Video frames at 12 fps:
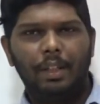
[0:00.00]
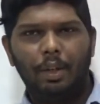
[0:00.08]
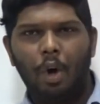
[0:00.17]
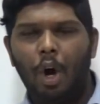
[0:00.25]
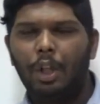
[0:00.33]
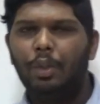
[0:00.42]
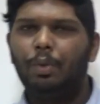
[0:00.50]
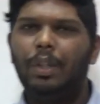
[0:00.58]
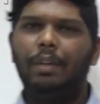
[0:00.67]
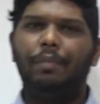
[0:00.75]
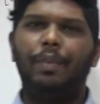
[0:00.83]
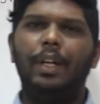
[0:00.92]
gone through
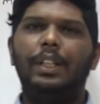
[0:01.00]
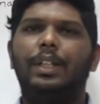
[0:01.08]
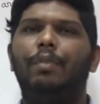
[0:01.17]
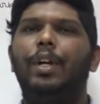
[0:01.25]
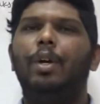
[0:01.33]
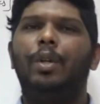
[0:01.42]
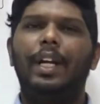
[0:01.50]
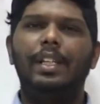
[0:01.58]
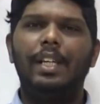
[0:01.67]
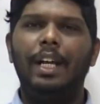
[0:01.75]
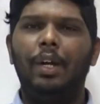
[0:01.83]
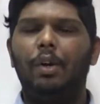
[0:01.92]
the first video, that is
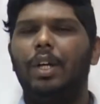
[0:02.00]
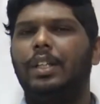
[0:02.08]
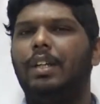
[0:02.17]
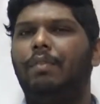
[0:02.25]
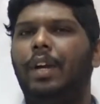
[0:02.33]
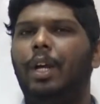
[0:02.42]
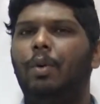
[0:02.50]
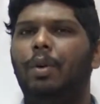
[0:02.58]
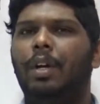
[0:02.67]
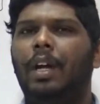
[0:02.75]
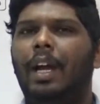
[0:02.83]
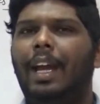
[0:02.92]
the introduction video,
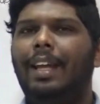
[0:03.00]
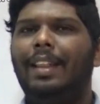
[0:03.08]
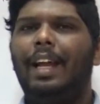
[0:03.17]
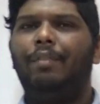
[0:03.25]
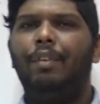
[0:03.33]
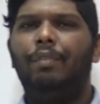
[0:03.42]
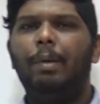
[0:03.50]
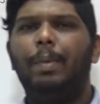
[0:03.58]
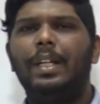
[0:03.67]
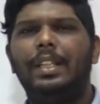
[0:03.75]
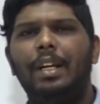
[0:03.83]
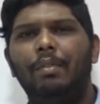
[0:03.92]
in that
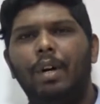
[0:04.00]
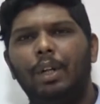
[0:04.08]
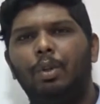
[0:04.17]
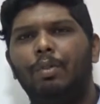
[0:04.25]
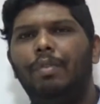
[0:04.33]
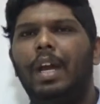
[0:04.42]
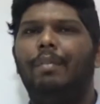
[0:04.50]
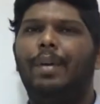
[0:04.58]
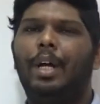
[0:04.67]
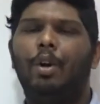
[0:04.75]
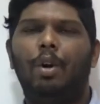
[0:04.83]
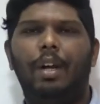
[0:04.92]
50% work we have
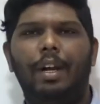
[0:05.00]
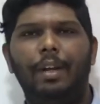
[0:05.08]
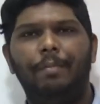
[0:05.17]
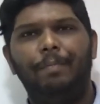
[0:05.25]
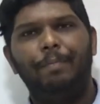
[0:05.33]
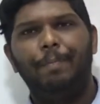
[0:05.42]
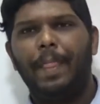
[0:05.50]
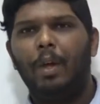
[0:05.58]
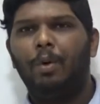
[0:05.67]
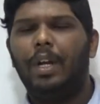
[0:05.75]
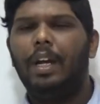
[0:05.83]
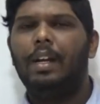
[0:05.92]
done already.
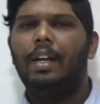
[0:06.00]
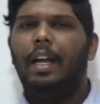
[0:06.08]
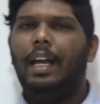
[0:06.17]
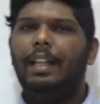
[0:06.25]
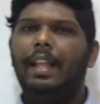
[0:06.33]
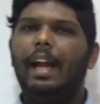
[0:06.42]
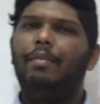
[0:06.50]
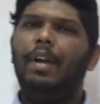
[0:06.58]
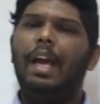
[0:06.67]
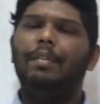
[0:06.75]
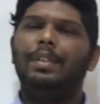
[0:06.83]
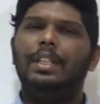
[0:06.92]
Okay, in that we
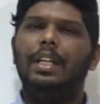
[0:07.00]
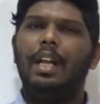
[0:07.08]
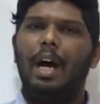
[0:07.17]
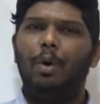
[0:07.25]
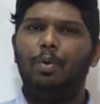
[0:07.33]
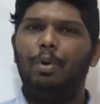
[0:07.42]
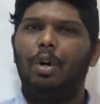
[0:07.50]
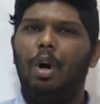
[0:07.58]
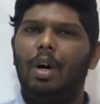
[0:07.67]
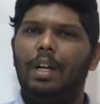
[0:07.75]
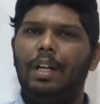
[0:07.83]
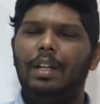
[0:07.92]
have seen how to
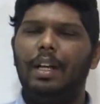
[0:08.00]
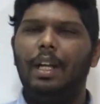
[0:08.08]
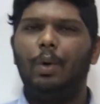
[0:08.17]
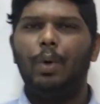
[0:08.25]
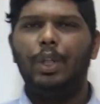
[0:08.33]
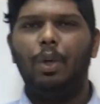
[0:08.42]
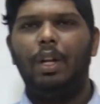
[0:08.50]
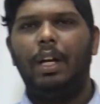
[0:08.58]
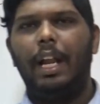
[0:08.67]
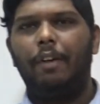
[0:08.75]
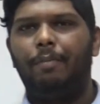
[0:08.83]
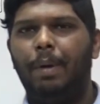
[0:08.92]
draw a linear equation on a
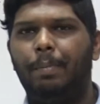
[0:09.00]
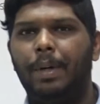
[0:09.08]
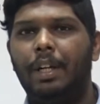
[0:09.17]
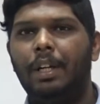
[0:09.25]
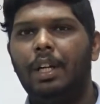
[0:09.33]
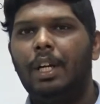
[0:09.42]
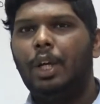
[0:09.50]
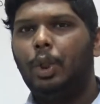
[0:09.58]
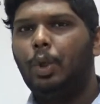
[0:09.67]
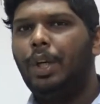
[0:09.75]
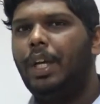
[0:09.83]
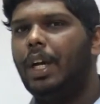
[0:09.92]
graph paper.
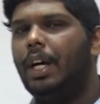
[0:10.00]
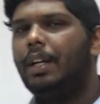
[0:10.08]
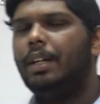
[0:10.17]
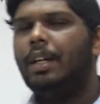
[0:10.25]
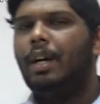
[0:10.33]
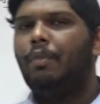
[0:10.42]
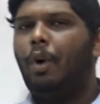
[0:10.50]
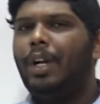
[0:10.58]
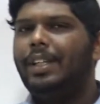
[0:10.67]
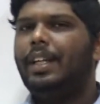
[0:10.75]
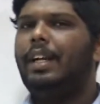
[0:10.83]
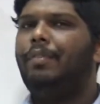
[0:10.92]
So here what
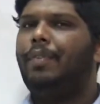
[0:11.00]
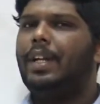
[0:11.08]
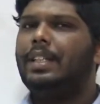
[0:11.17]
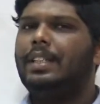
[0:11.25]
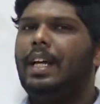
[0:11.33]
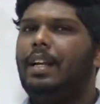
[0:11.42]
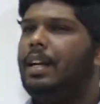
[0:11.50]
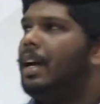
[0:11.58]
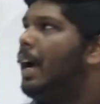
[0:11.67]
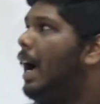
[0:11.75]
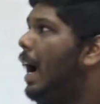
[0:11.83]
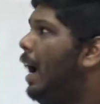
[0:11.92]
is the difference then?
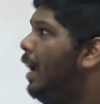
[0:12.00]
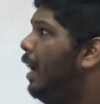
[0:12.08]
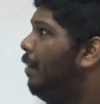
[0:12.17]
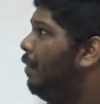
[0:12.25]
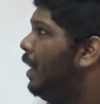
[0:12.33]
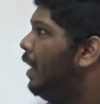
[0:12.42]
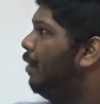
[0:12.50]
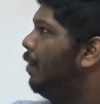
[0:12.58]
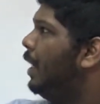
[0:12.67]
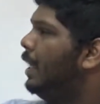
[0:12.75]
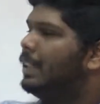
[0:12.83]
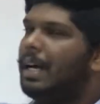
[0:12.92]
I have taken
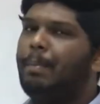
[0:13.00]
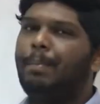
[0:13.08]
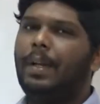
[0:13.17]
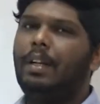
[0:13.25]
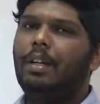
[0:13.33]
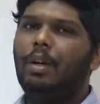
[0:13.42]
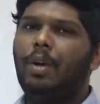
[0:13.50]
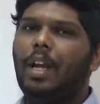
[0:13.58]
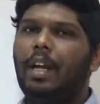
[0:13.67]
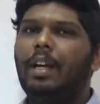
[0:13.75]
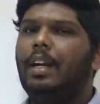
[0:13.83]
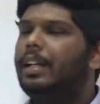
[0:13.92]
one example.
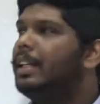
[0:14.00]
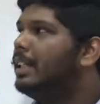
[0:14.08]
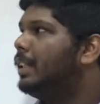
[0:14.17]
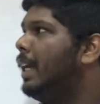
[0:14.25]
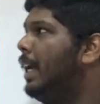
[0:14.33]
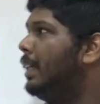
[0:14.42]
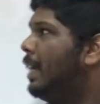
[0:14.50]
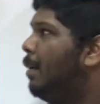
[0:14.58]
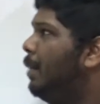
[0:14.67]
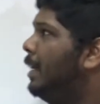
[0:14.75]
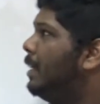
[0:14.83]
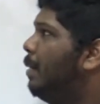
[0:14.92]
Okay, this is an
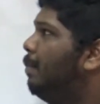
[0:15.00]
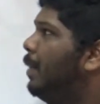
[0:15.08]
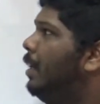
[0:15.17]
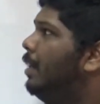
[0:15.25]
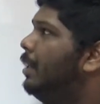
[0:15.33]
example.